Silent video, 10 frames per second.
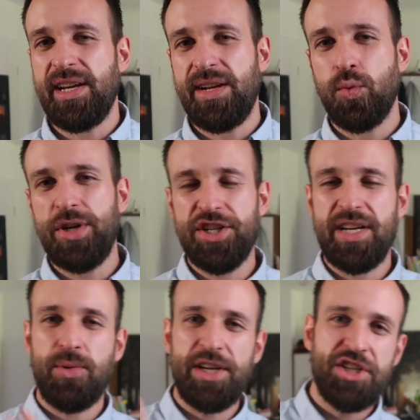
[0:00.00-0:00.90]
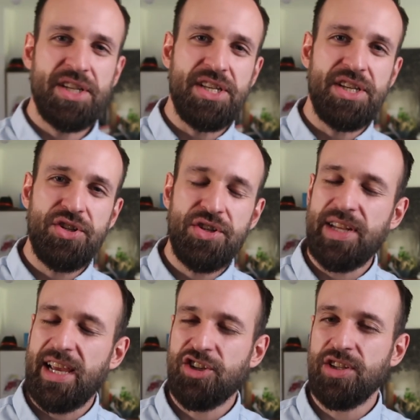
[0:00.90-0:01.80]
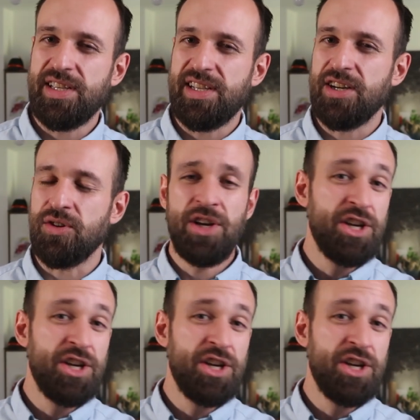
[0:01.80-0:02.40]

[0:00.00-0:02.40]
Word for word: in which direction you should actually go.